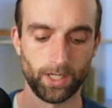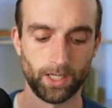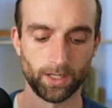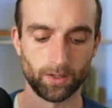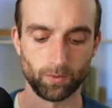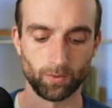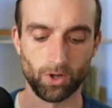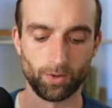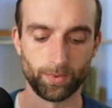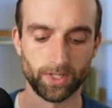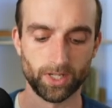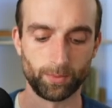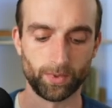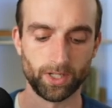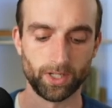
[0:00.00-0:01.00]
And this roll up is
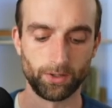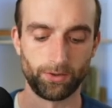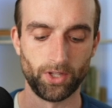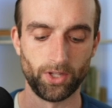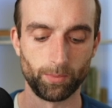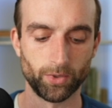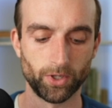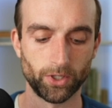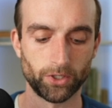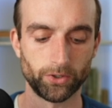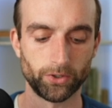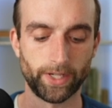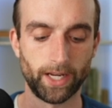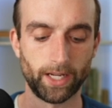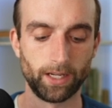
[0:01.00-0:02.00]
going to be called number
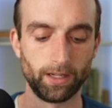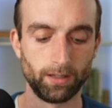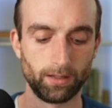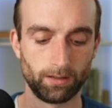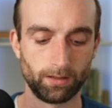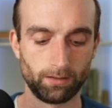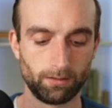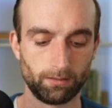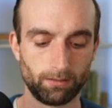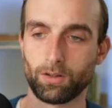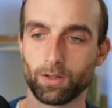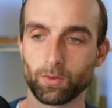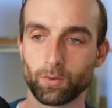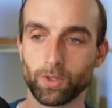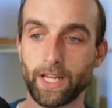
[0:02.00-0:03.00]
created.
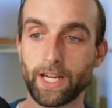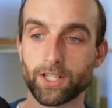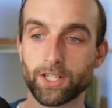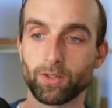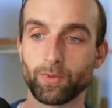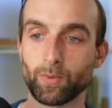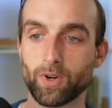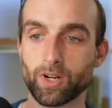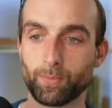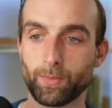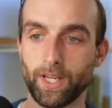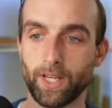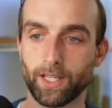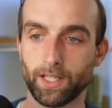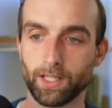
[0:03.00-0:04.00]
The relation we want to
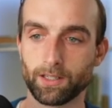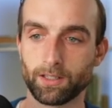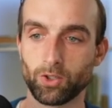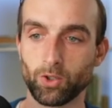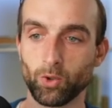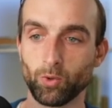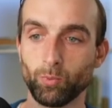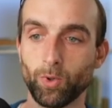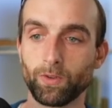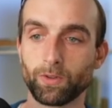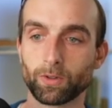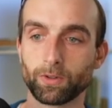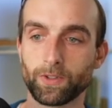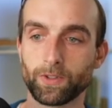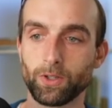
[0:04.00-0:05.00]
pick is to movie
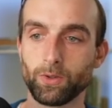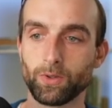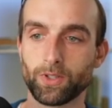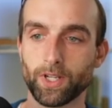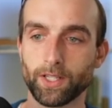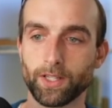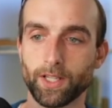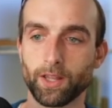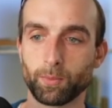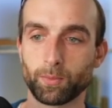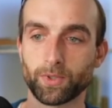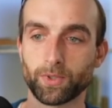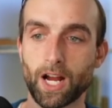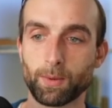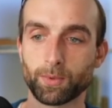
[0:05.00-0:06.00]
reviews. And then the
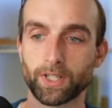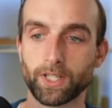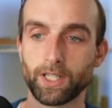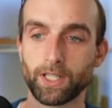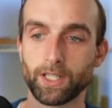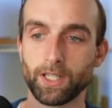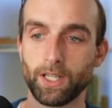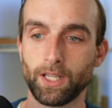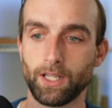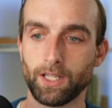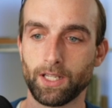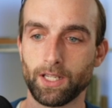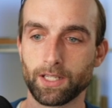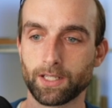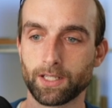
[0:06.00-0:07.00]
property
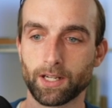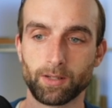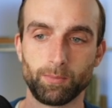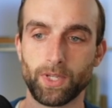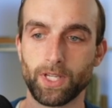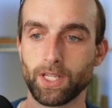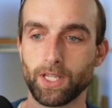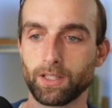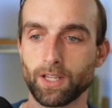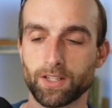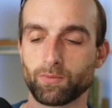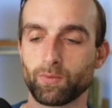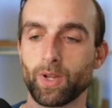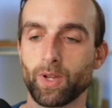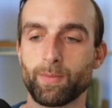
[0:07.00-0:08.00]
is going to be,
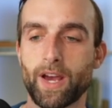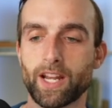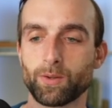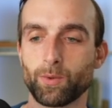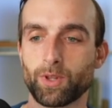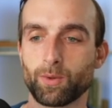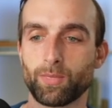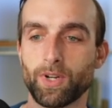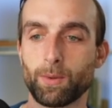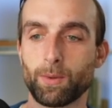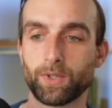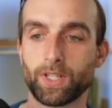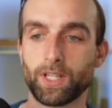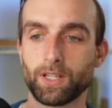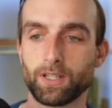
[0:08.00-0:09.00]
doesn't really matter what the
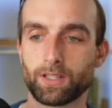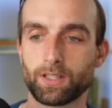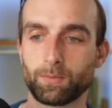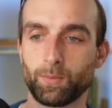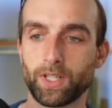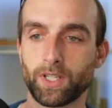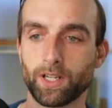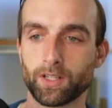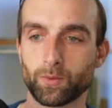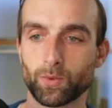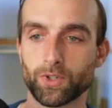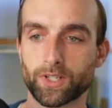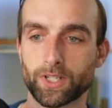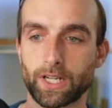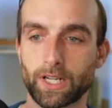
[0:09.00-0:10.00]
property is because we're
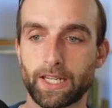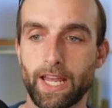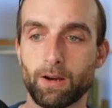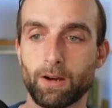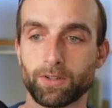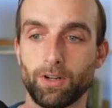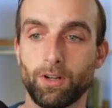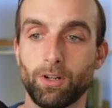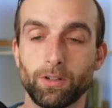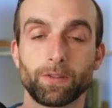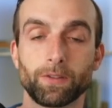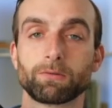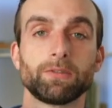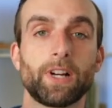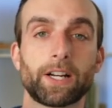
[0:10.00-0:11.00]
just going to count all of
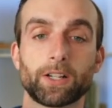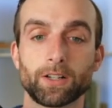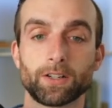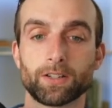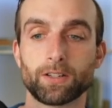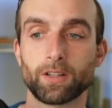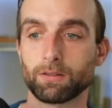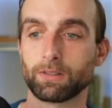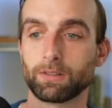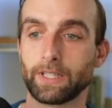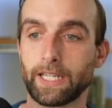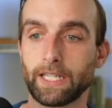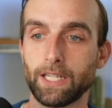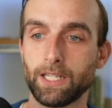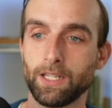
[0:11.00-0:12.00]
the records that are
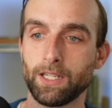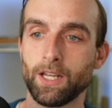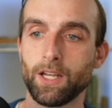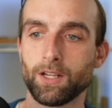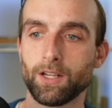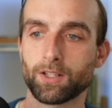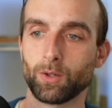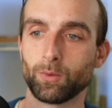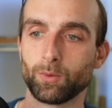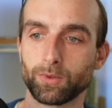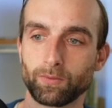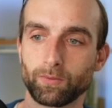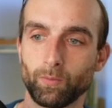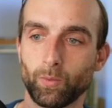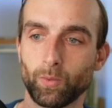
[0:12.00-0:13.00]
related. So we,
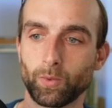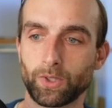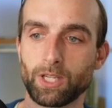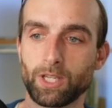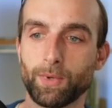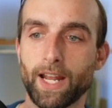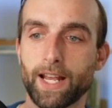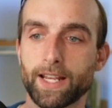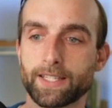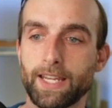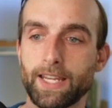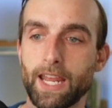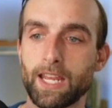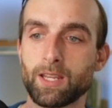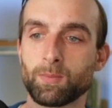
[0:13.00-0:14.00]
we'll keep it as
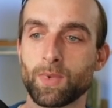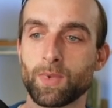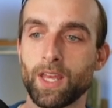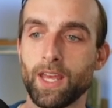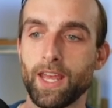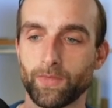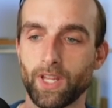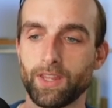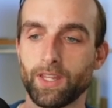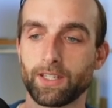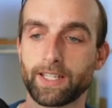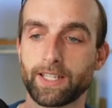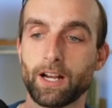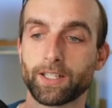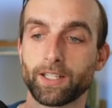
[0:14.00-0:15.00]
name. And then
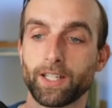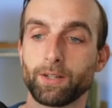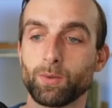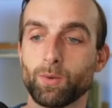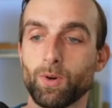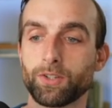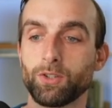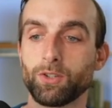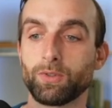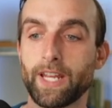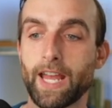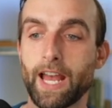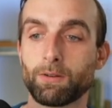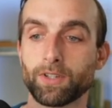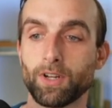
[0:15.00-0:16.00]
to calculate, we want to
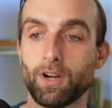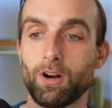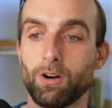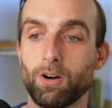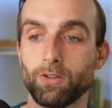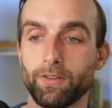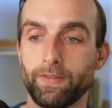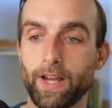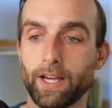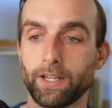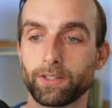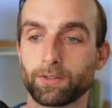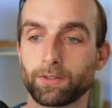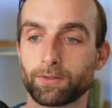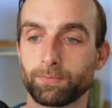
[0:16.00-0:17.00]
count all the
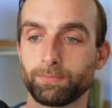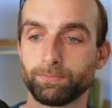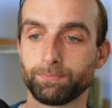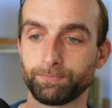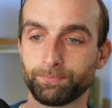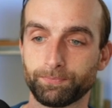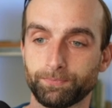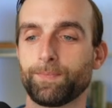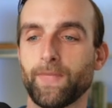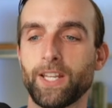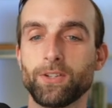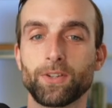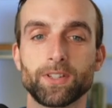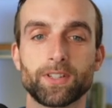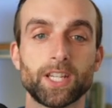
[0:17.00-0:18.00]
values.
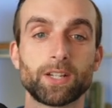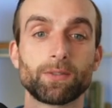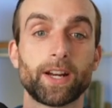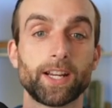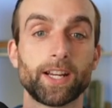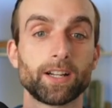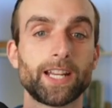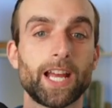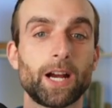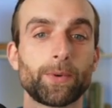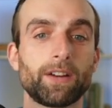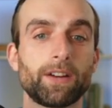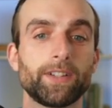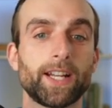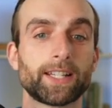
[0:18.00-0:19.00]
And you can see right here, now we
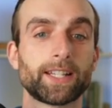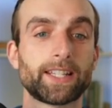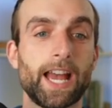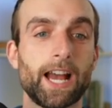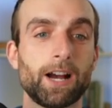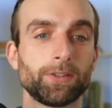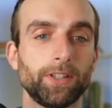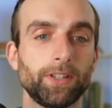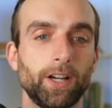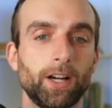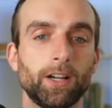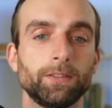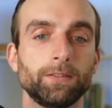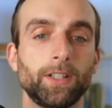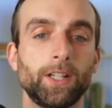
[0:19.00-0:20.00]
have a nice count
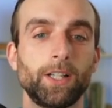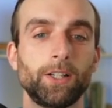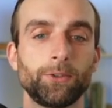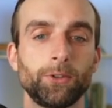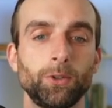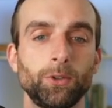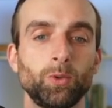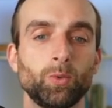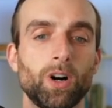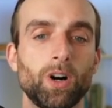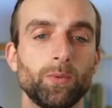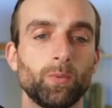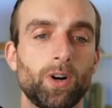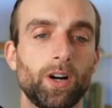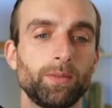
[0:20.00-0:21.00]
of two
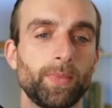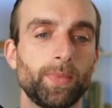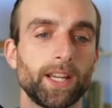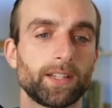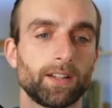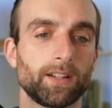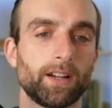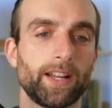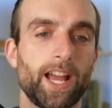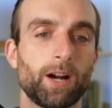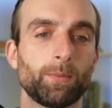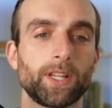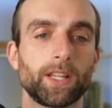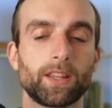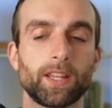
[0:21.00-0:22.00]
one one based on how
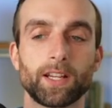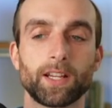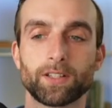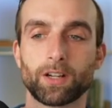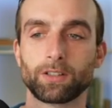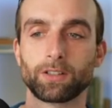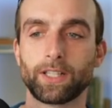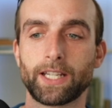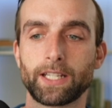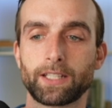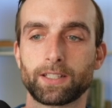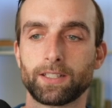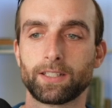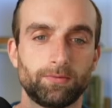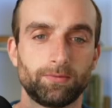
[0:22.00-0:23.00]
many things are
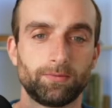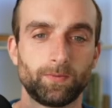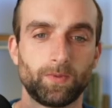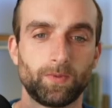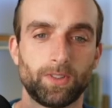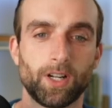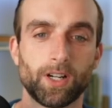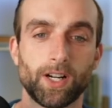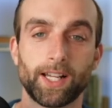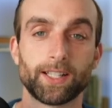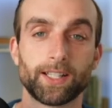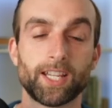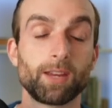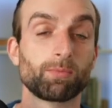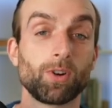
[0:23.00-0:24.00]
linked. All right,
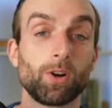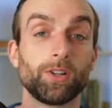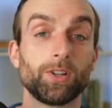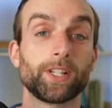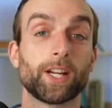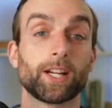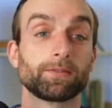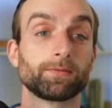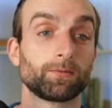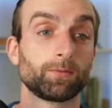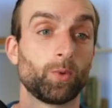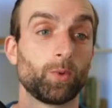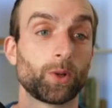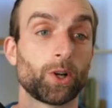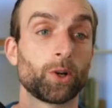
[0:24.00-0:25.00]
let's keep rolling here.
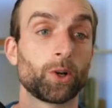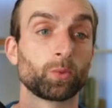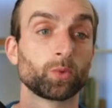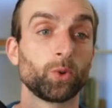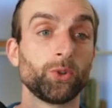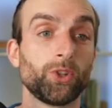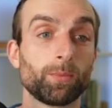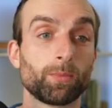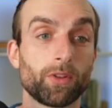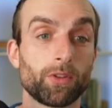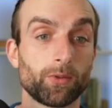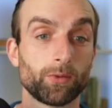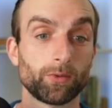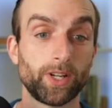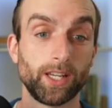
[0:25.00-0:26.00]
Want to go to rule number
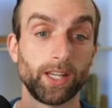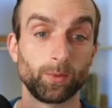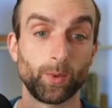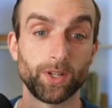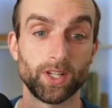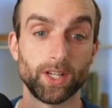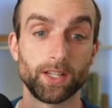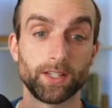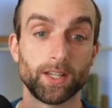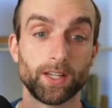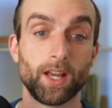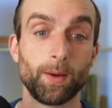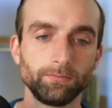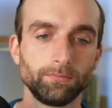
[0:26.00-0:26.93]
three, which is